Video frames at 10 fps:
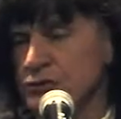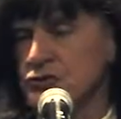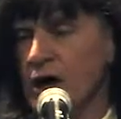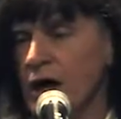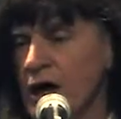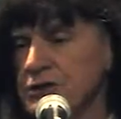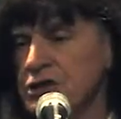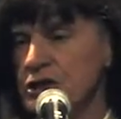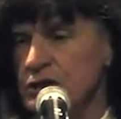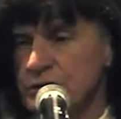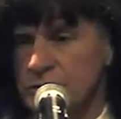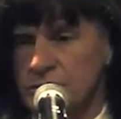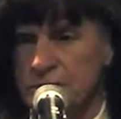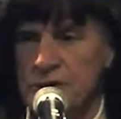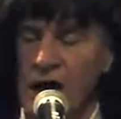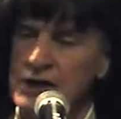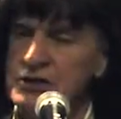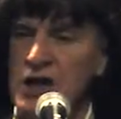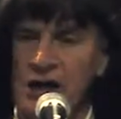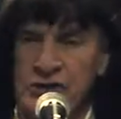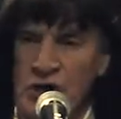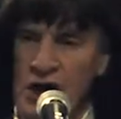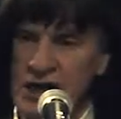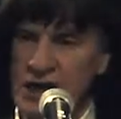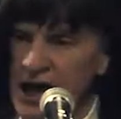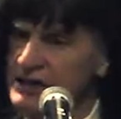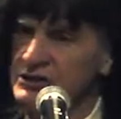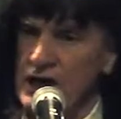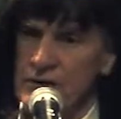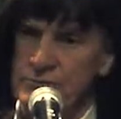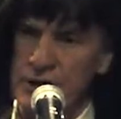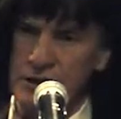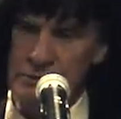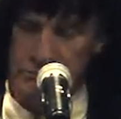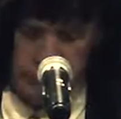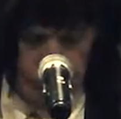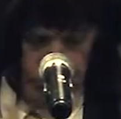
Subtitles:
is Jardine, and I knocked your lights out, brother.